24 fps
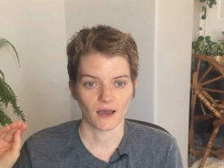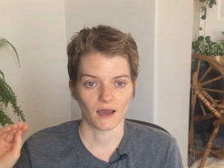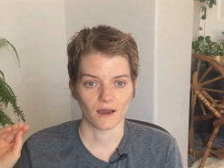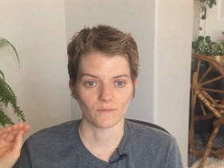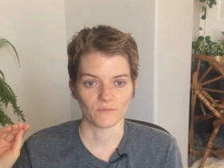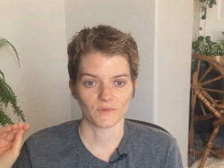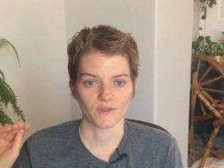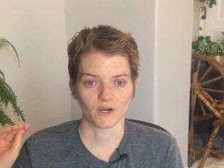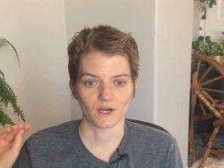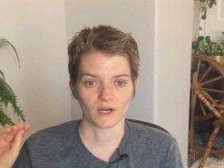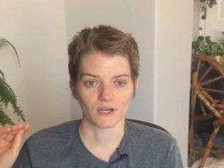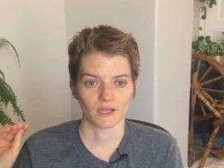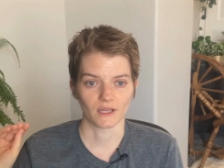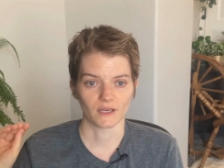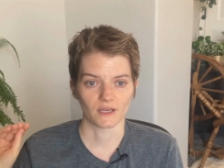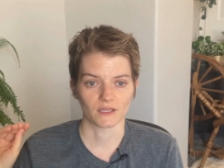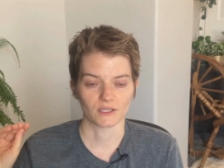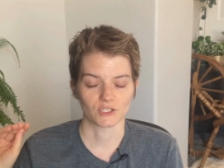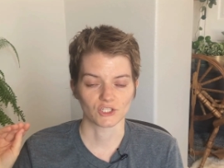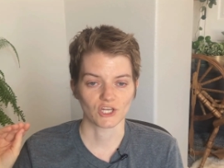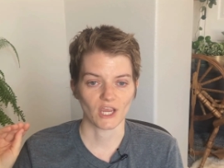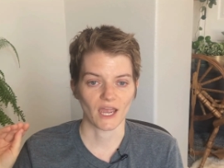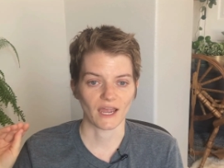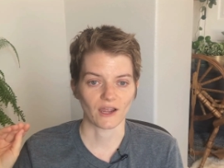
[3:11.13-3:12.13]
They're going to
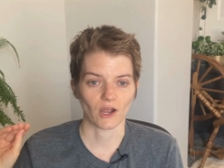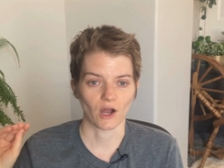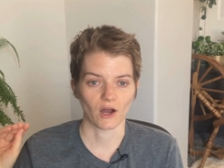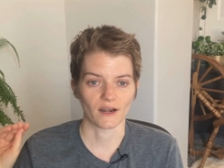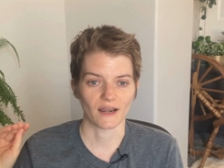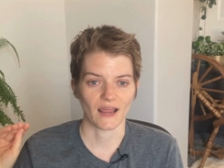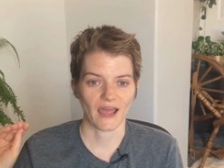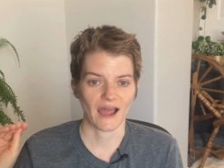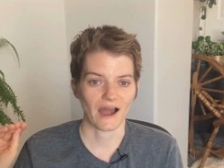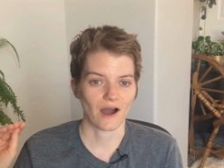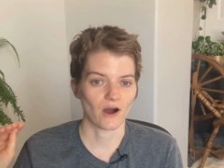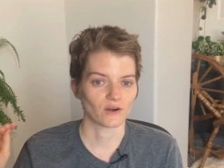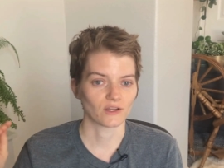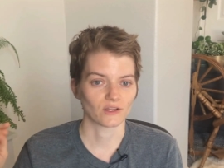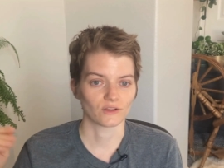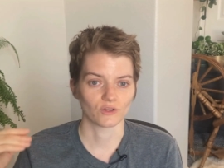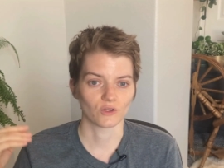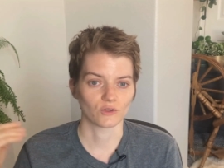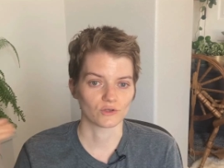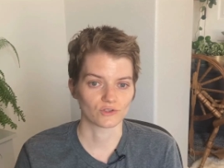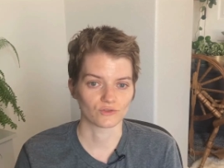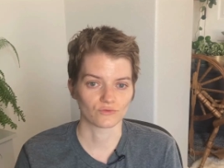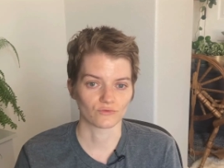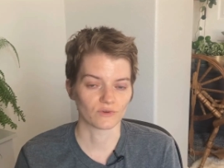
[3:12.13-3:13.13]
check on how did
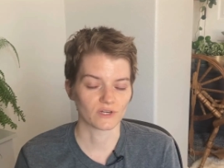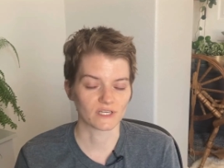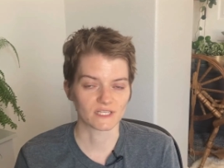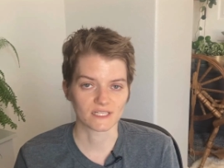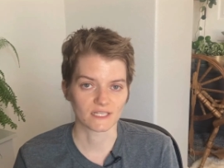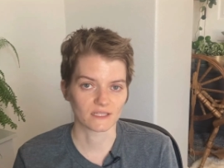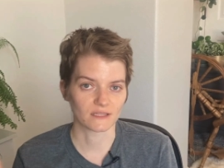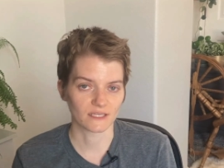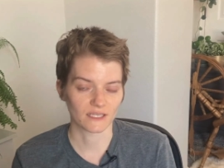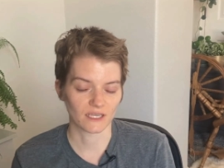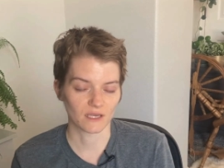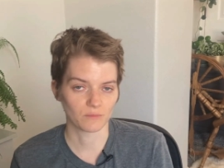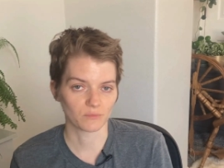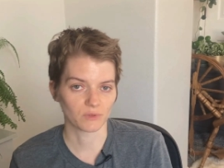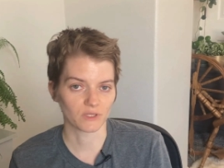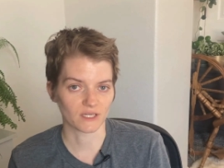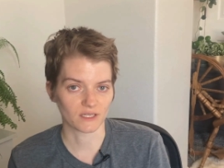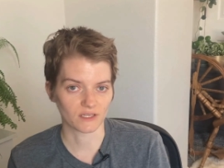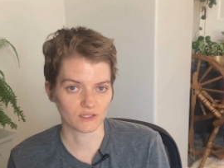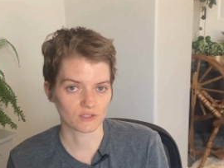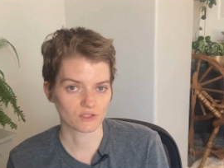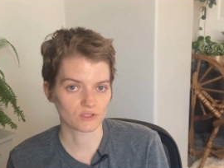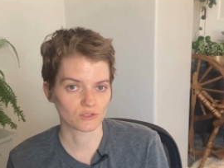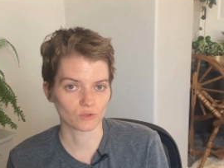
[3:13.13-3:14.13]
those recently
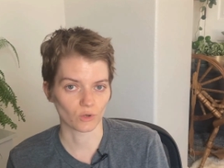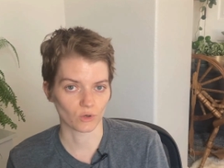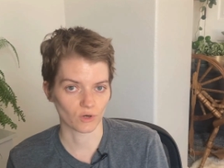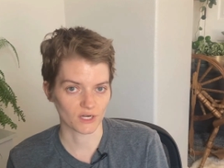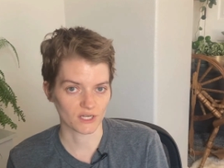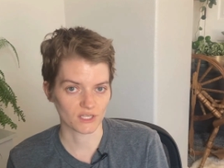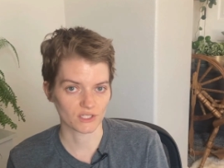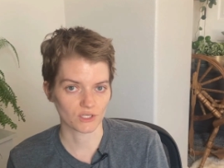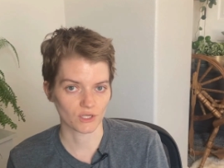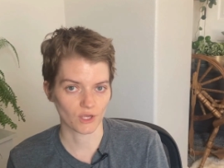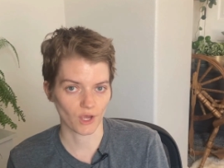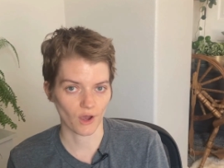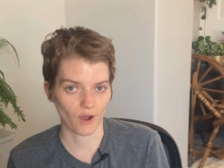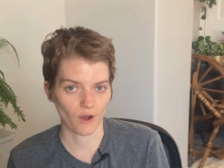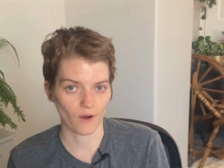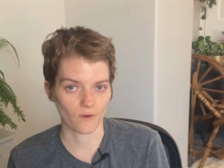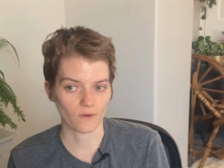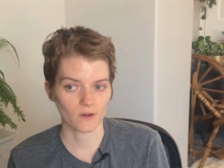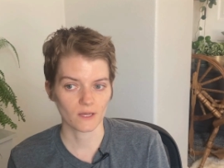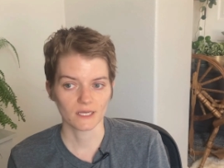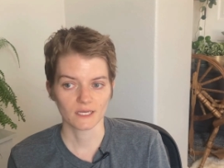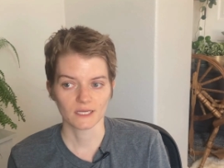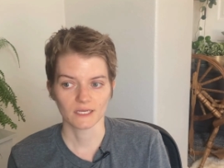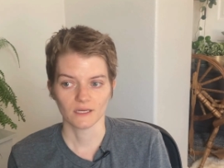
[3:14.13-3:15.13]
completed stories go.